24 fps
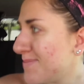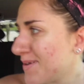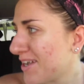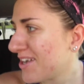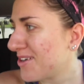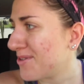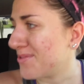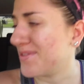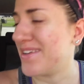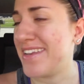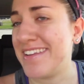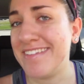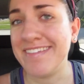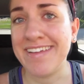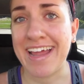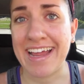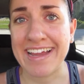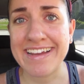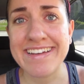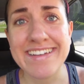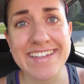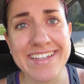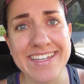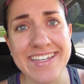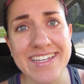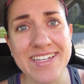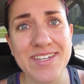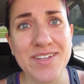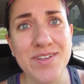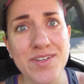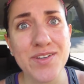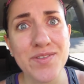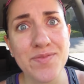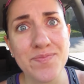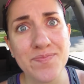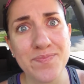about
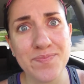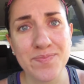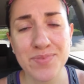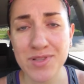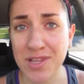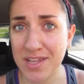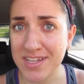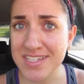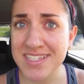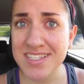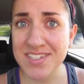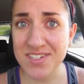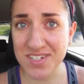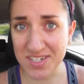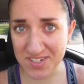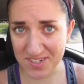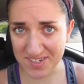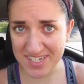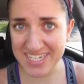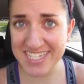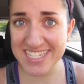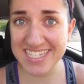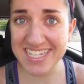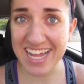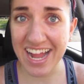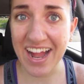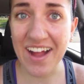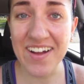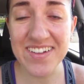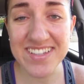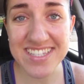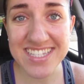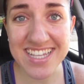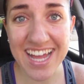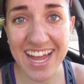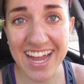90 plus degrees
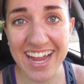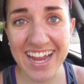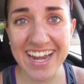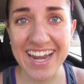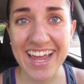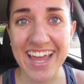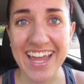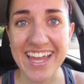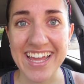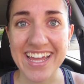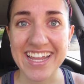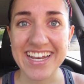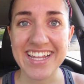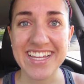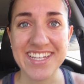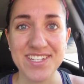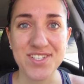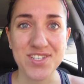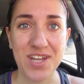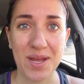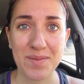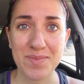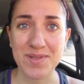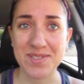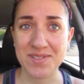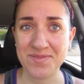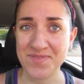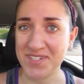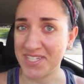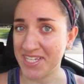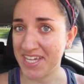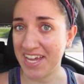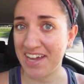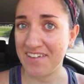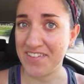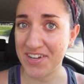outside and his shop doesn't
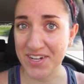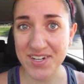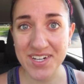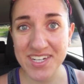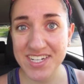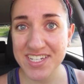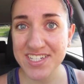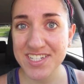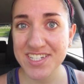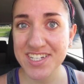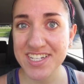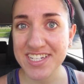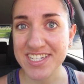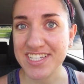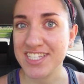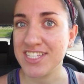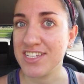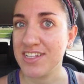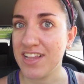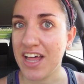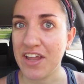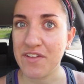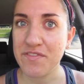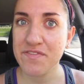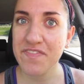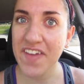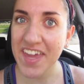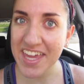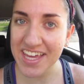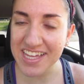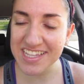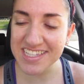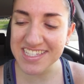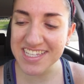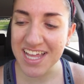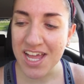really have air conditioning, just a lot of
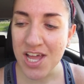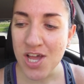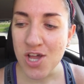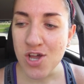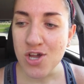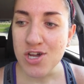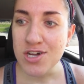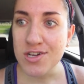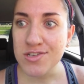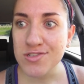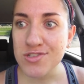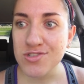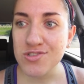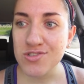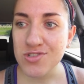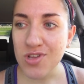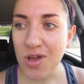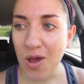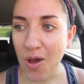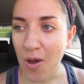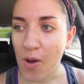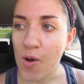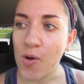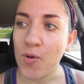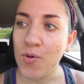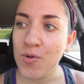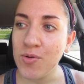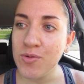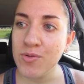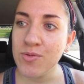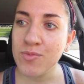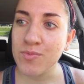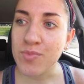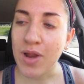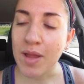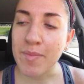fans. So
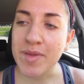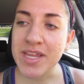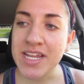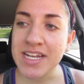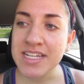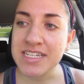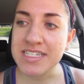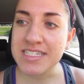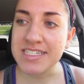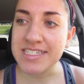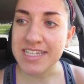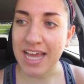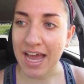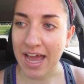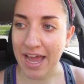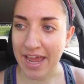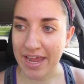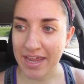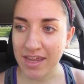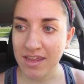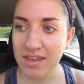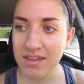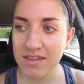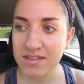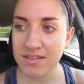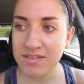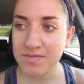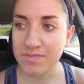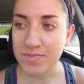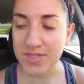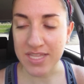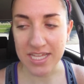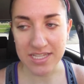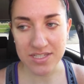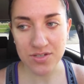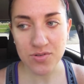probably gonna die
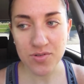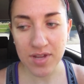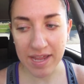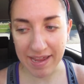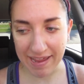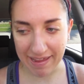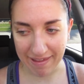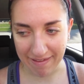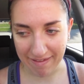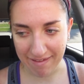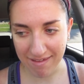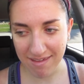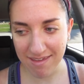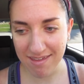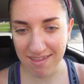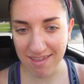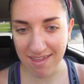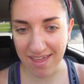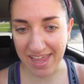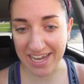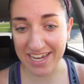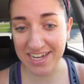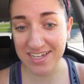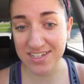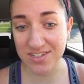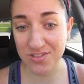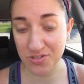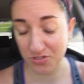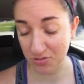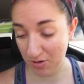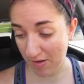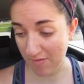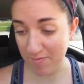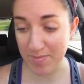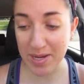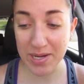but that's okay. I get to
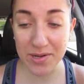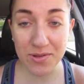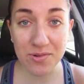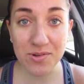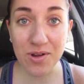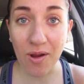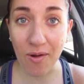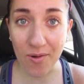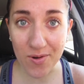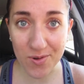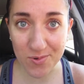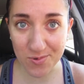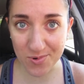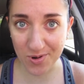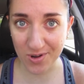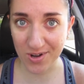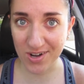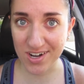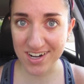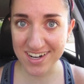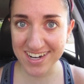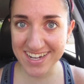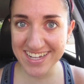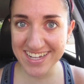drive my new car to work.